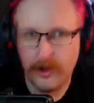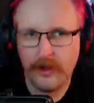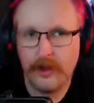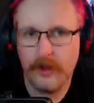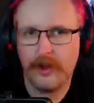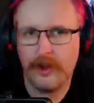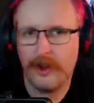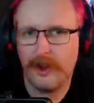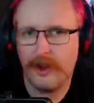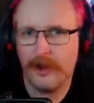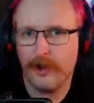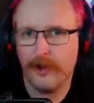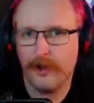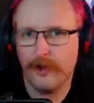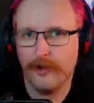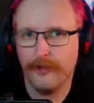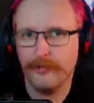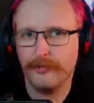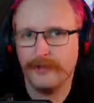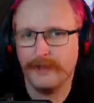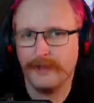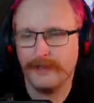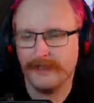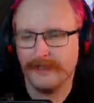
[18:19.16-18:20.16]
I
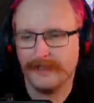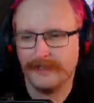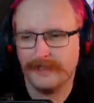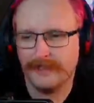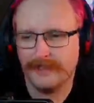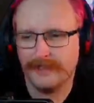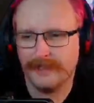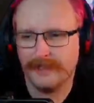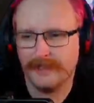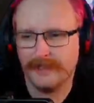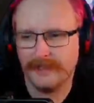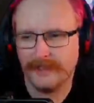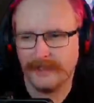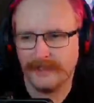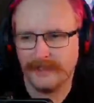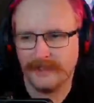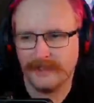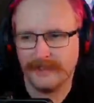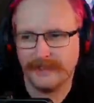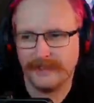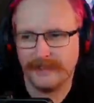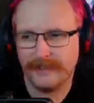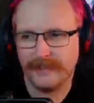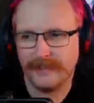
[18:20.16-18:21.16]
hope these
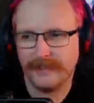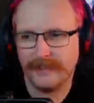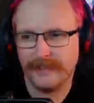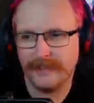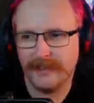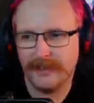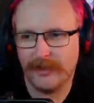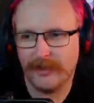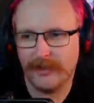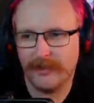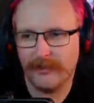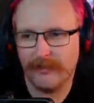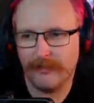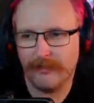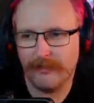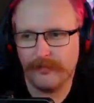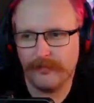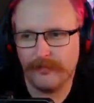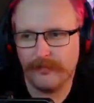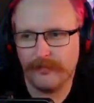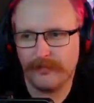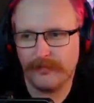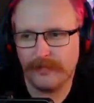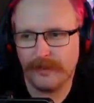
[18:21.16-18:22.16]
exist
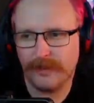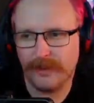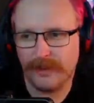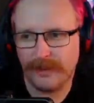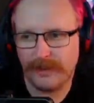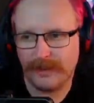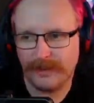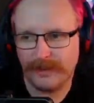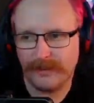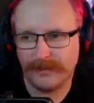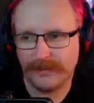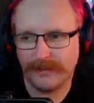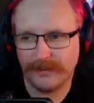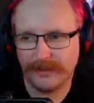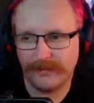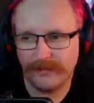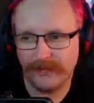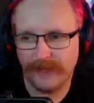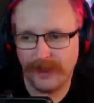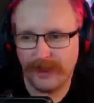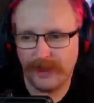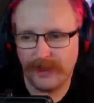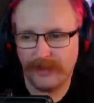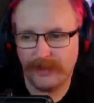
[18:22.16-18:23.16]
in
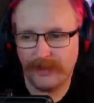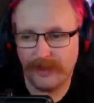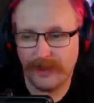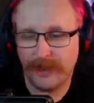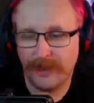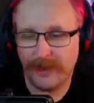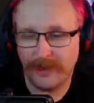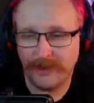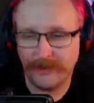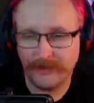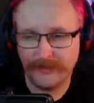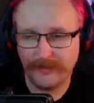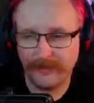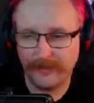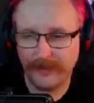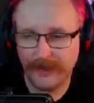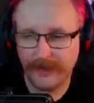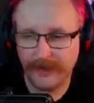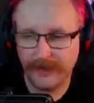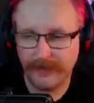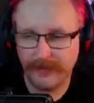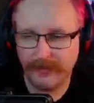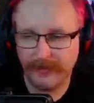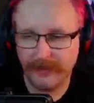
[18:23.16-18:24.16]
survival. I didn't find
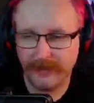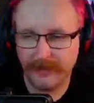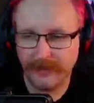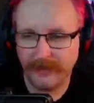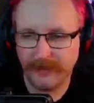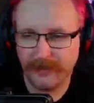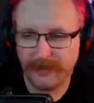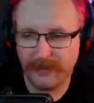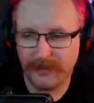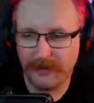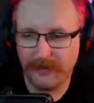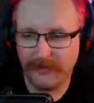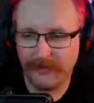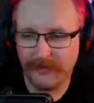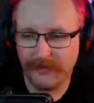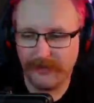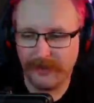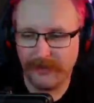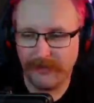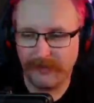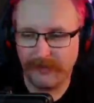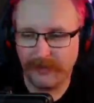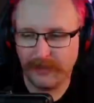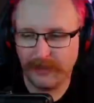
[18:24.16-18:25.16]
them in my stuff.
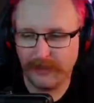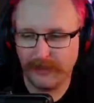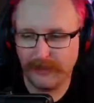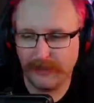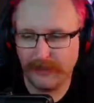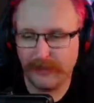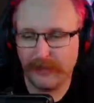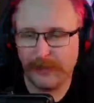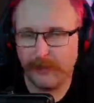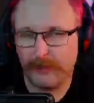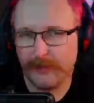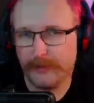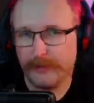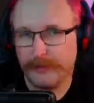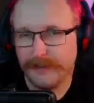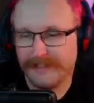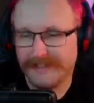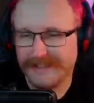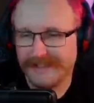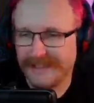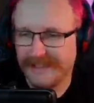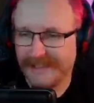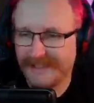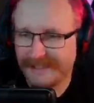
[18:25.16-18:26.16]
If they don't, I'm going to be a
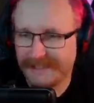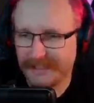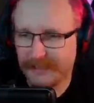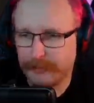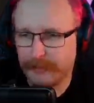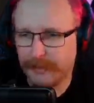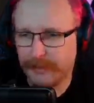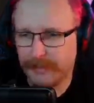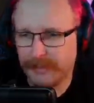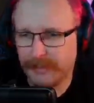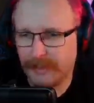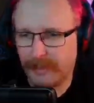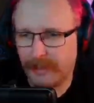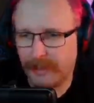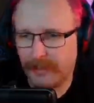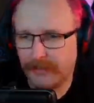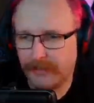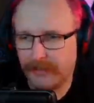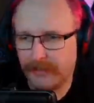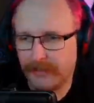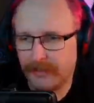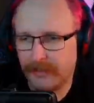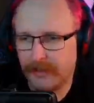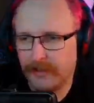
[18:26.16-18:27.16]
teensy bit sad.
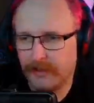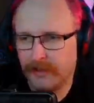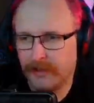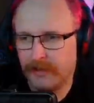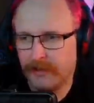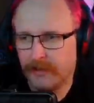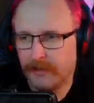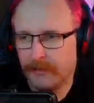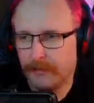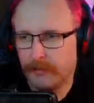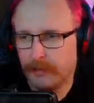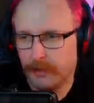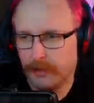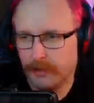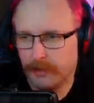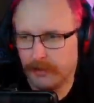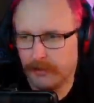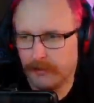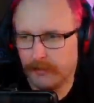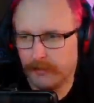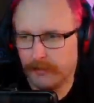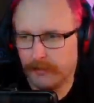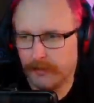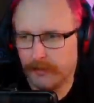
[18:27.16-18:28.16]
But
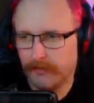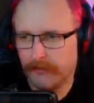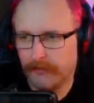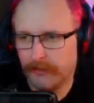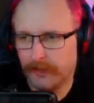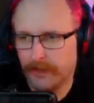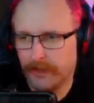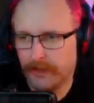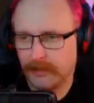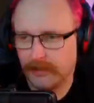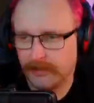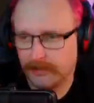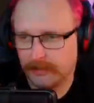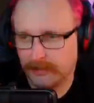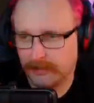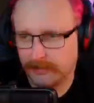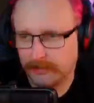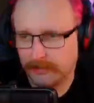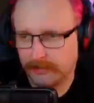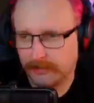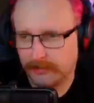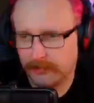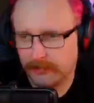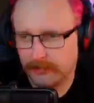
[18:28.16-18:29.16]
yeah, now
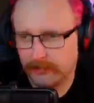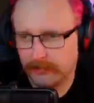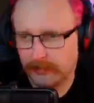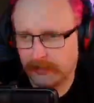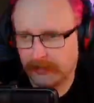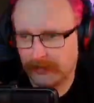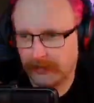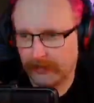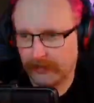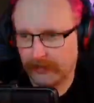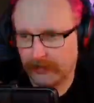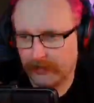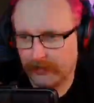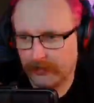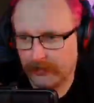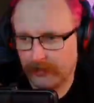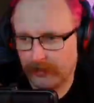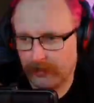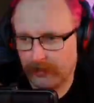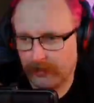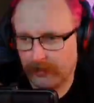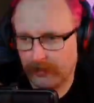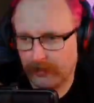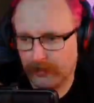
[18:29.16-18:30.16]
fans.
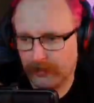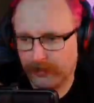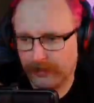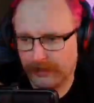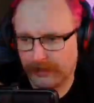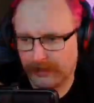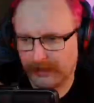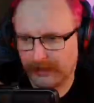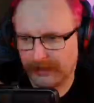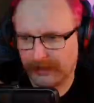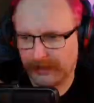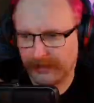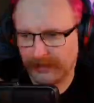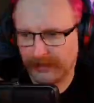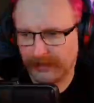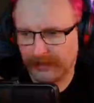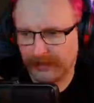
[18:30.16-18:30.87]
Obviously,